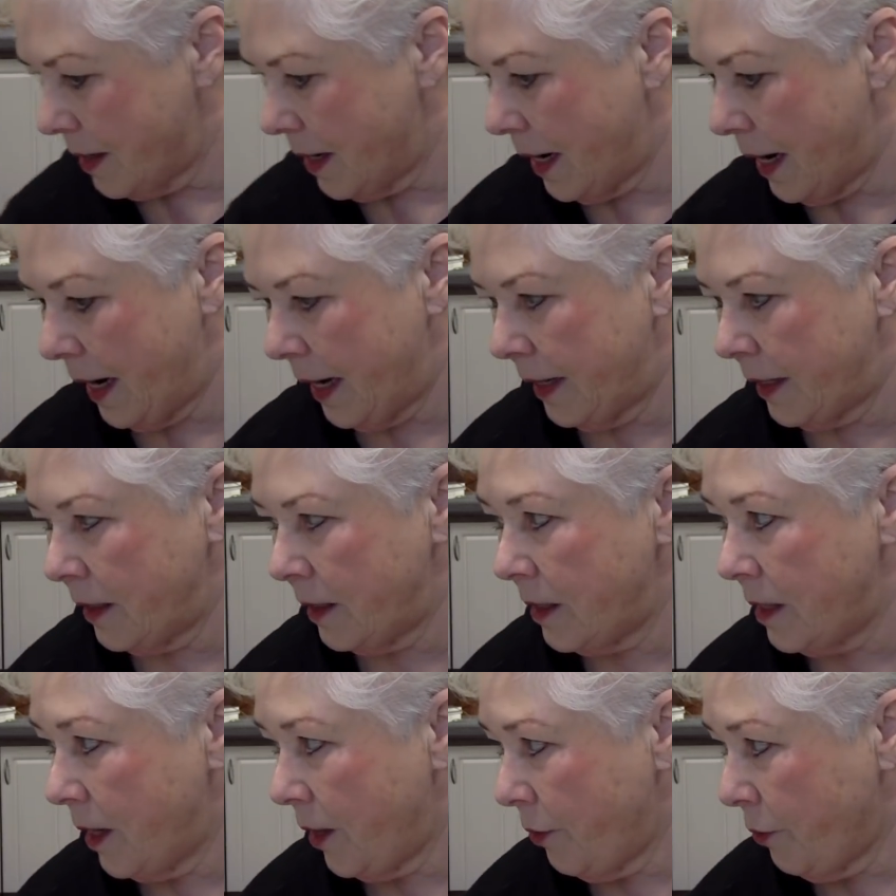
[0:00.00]
And
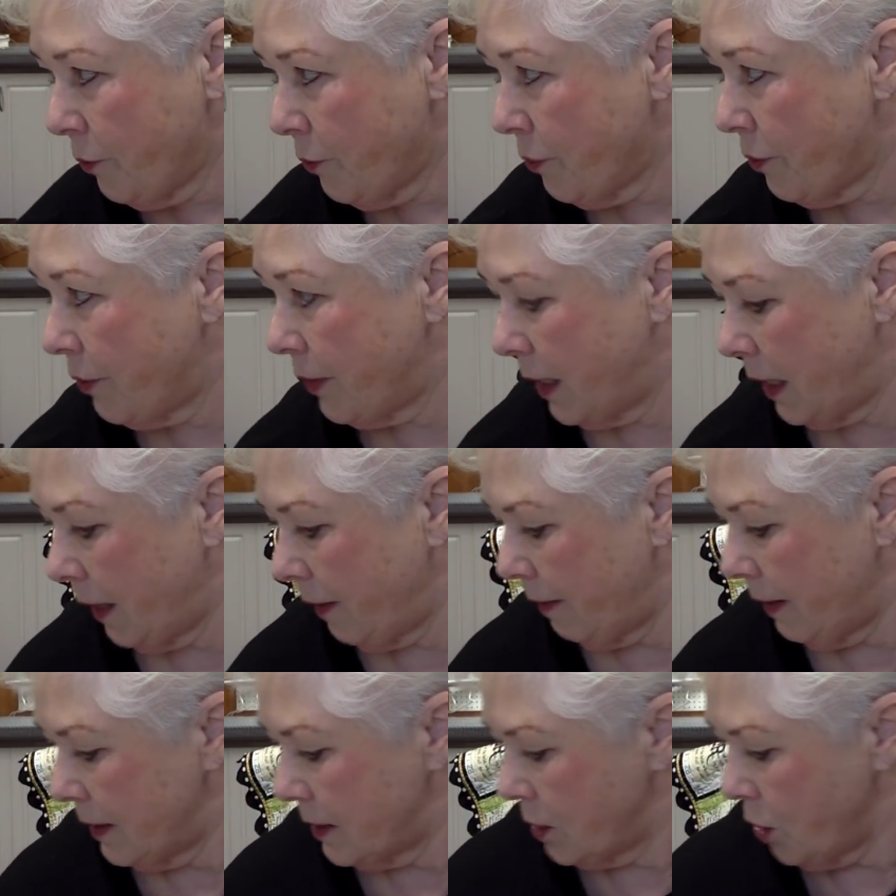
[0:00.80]
another thing
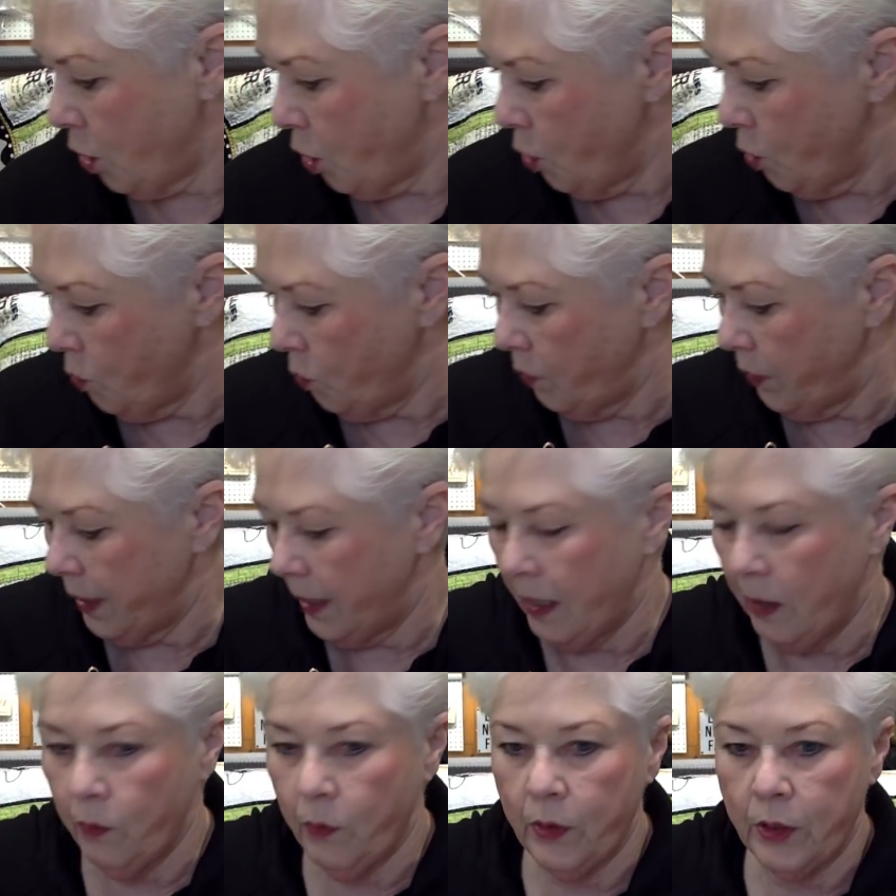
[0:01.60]
that's old that
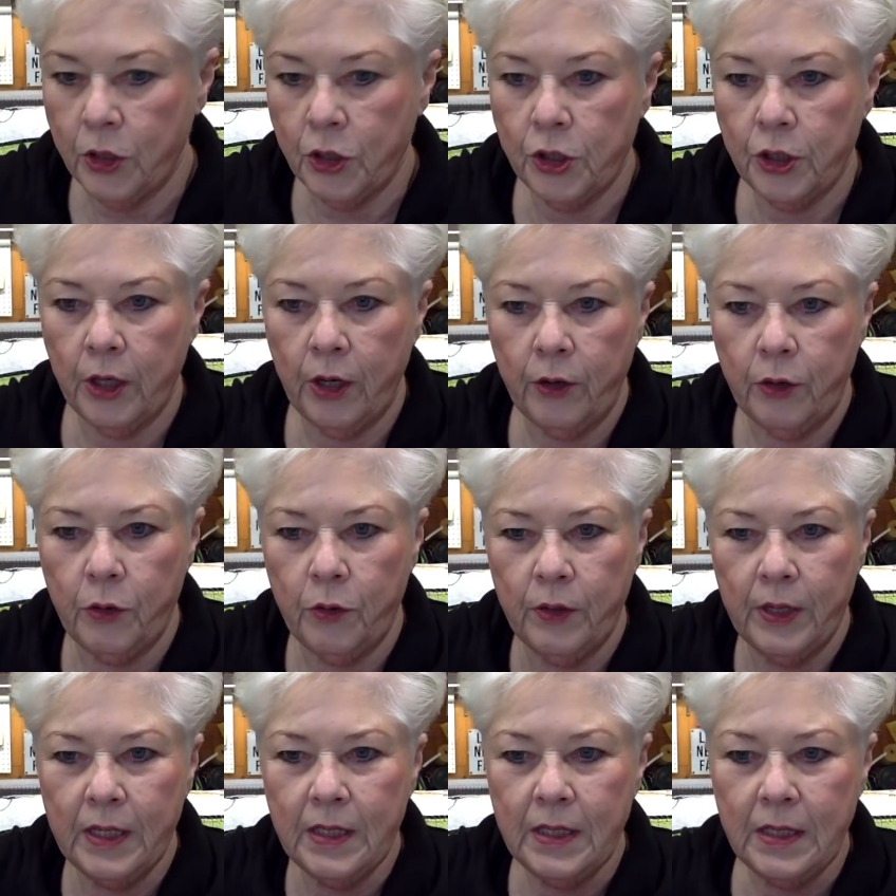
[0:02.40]
I want to show you,
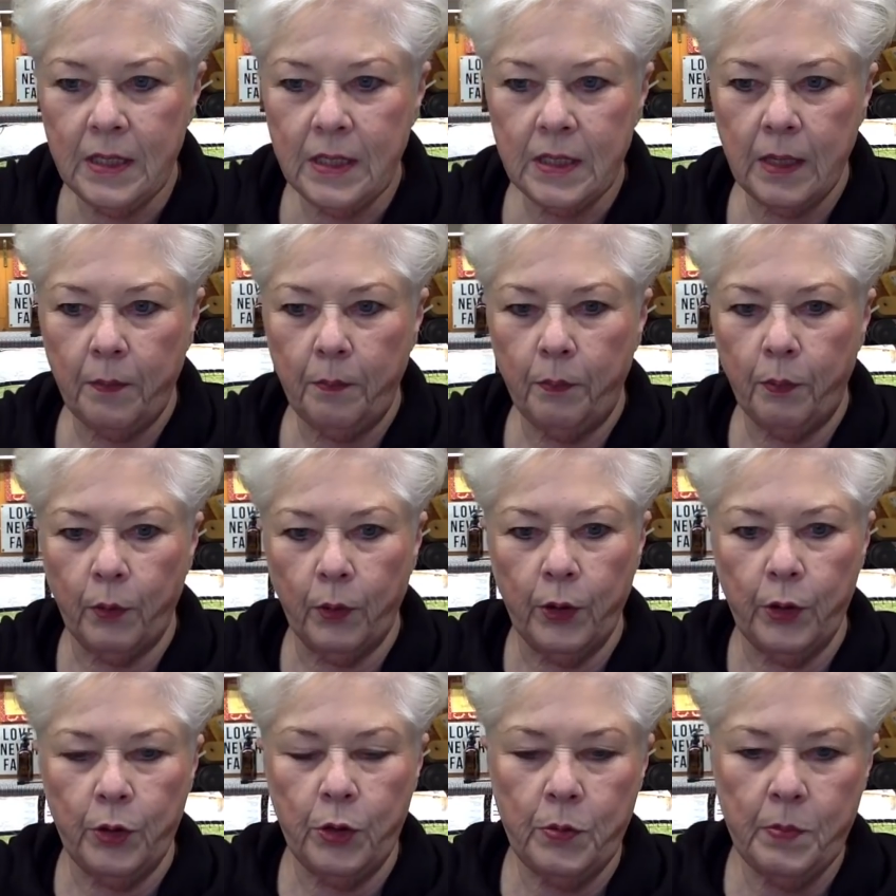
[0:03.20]
this is a
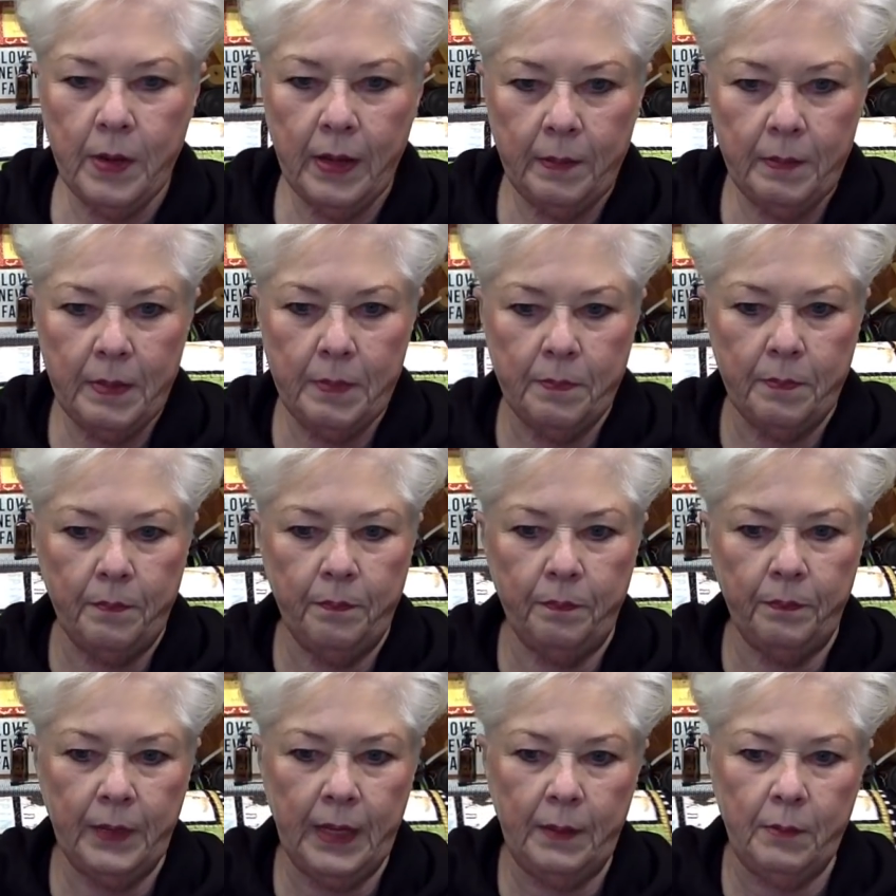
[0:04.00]
broom. I'm going
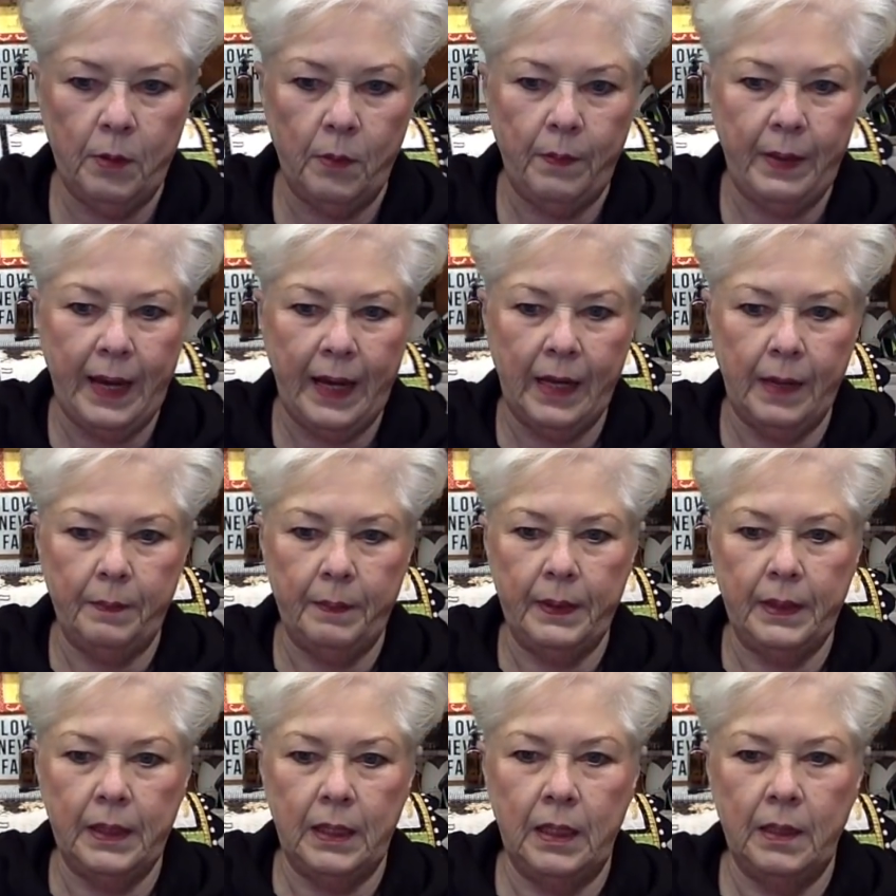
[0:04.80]
to back up
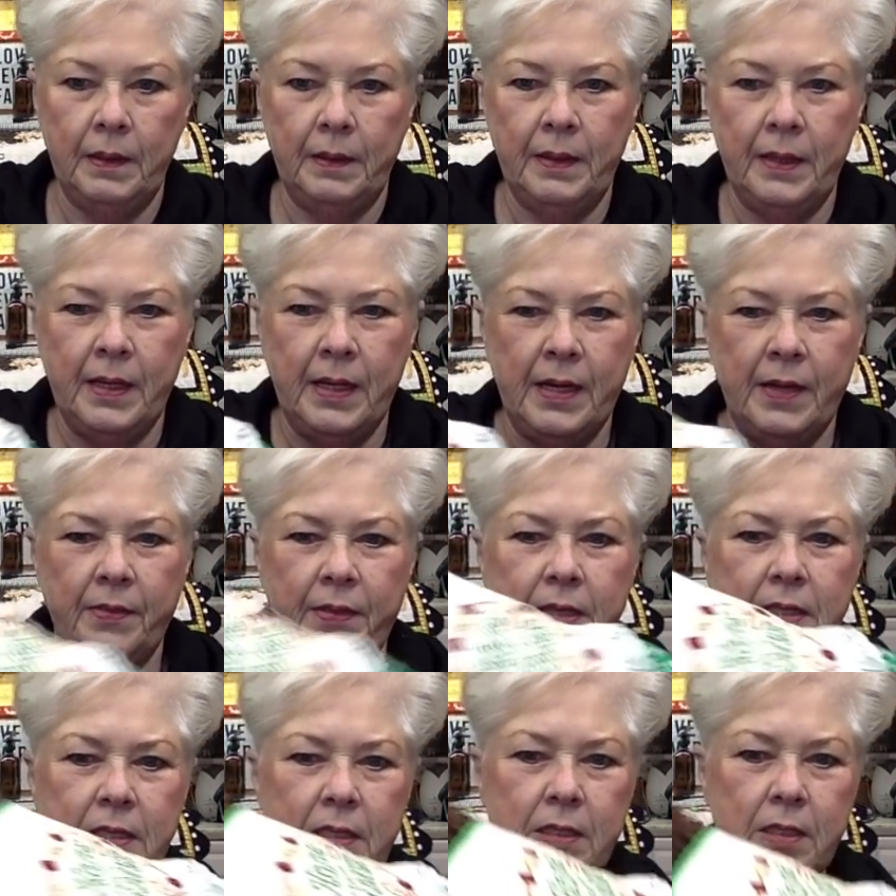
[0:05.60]
a little.
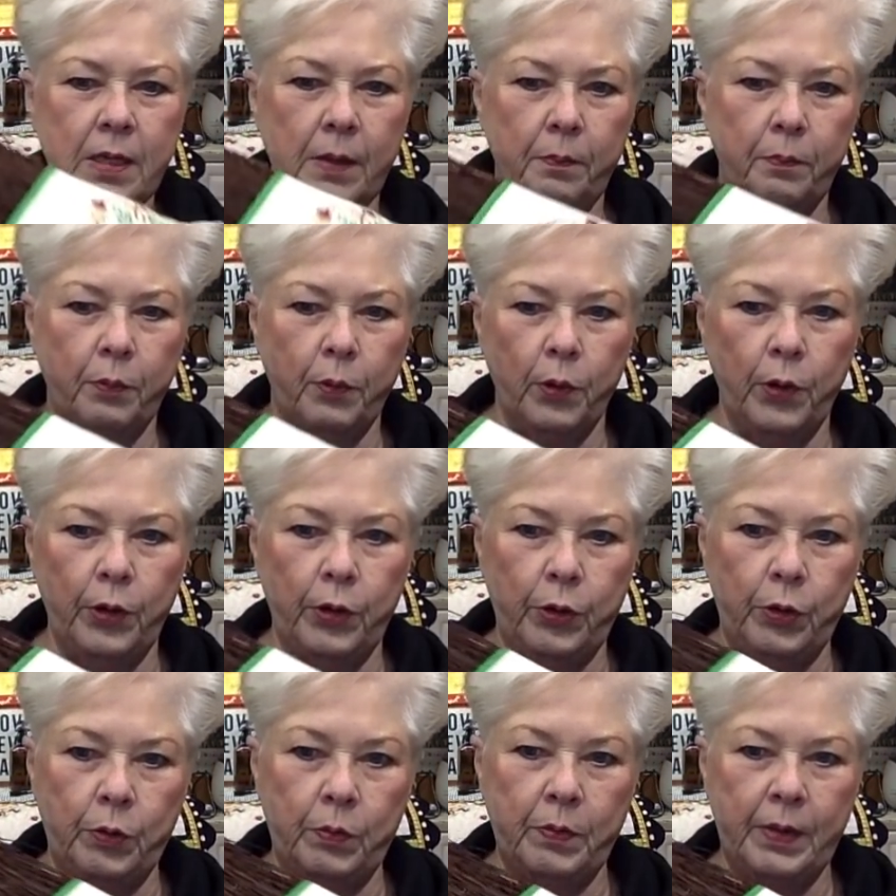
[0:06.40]
This is a
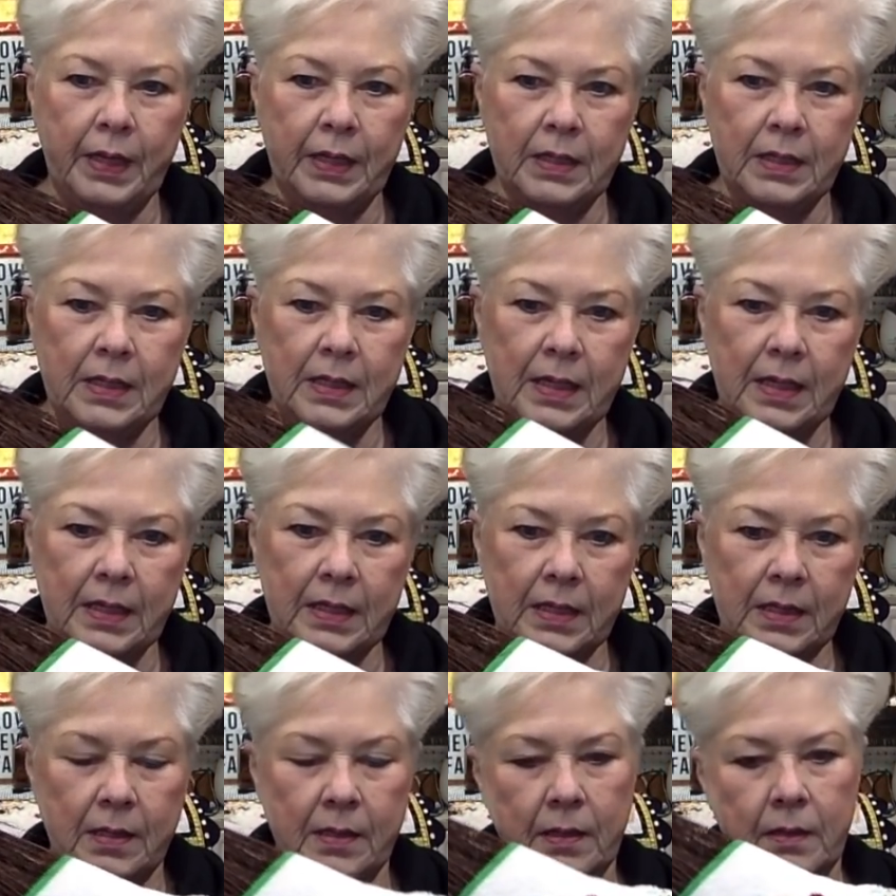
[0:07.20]
broom that
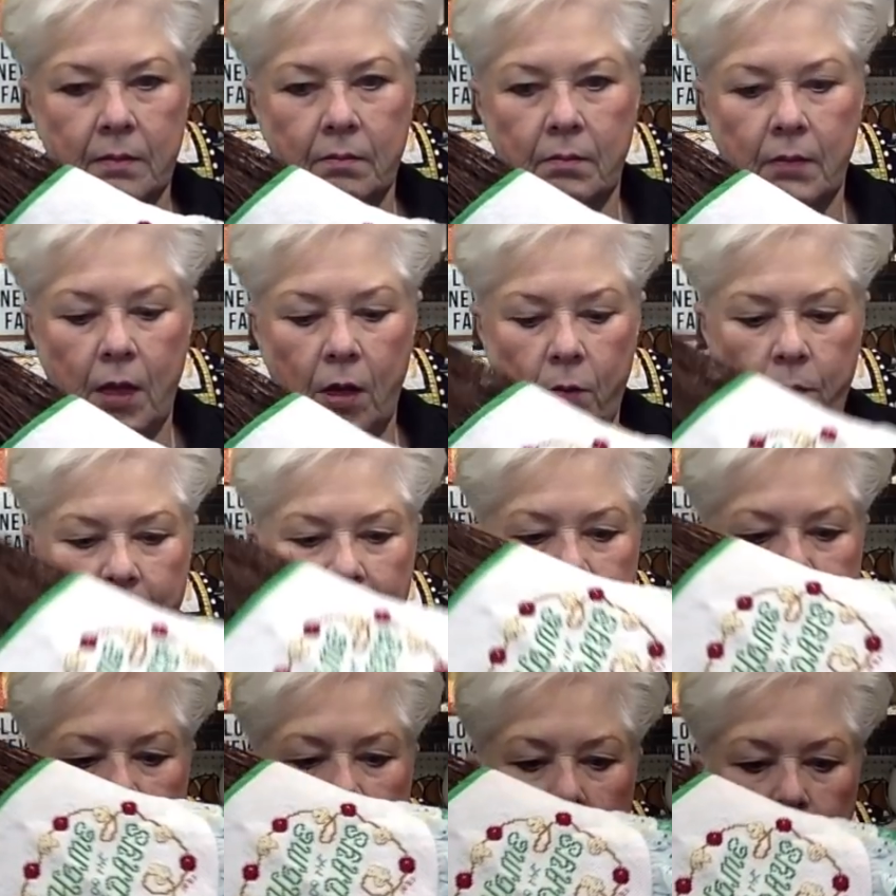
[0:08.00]
sits on
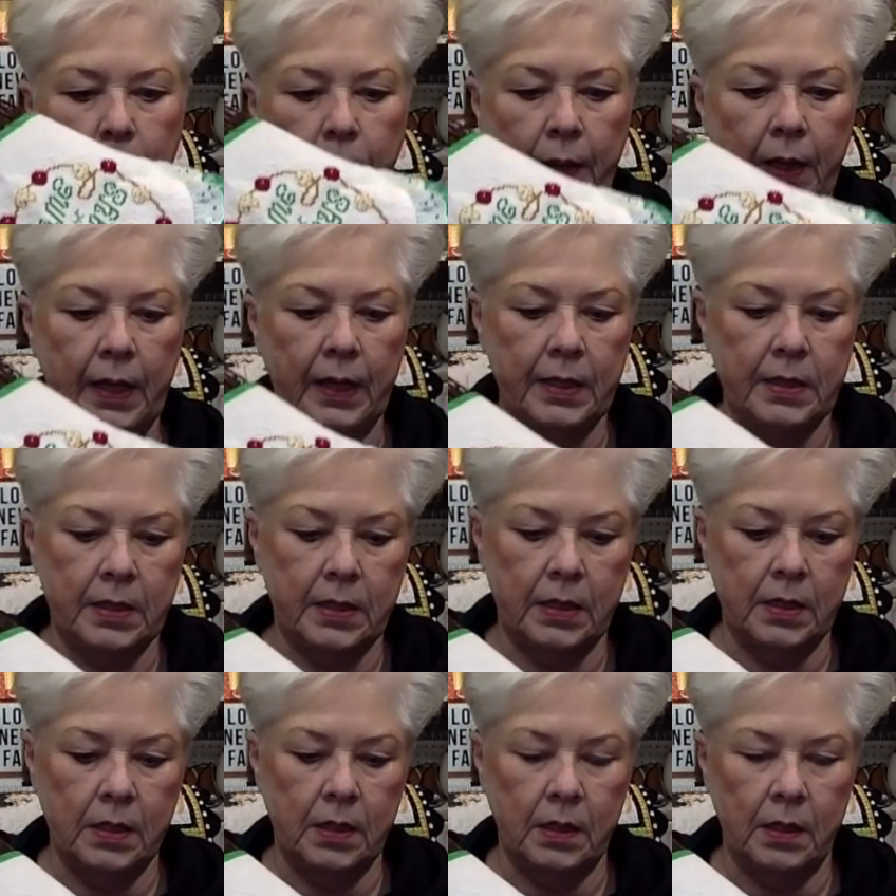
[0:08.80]
my
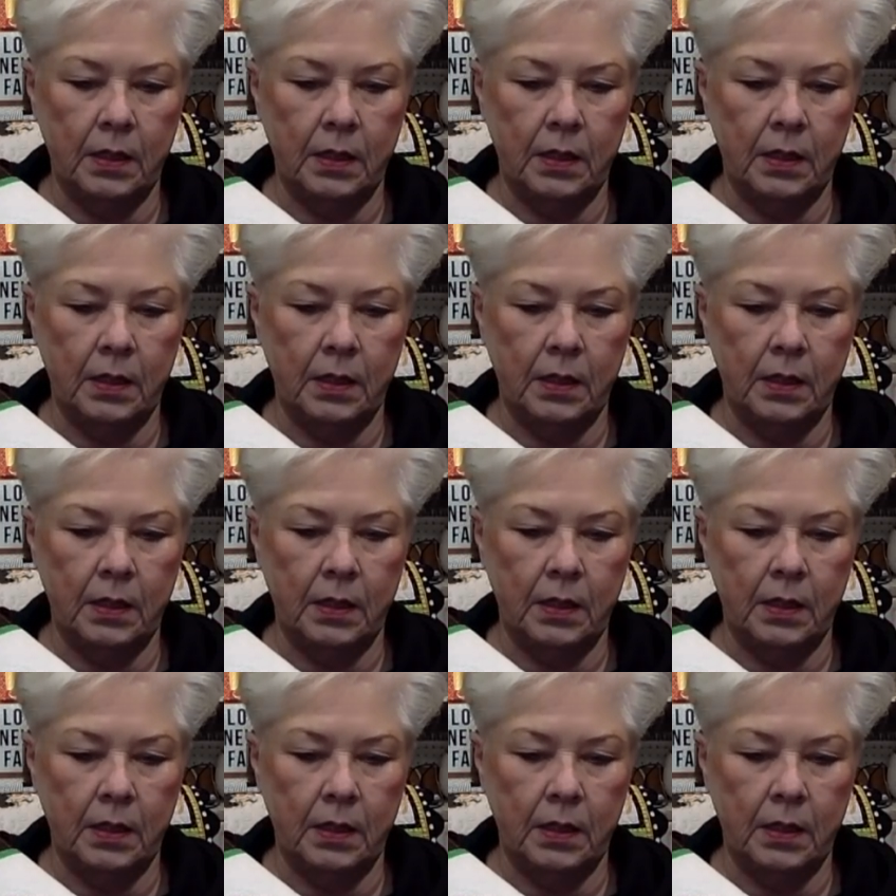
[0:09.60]
fireplace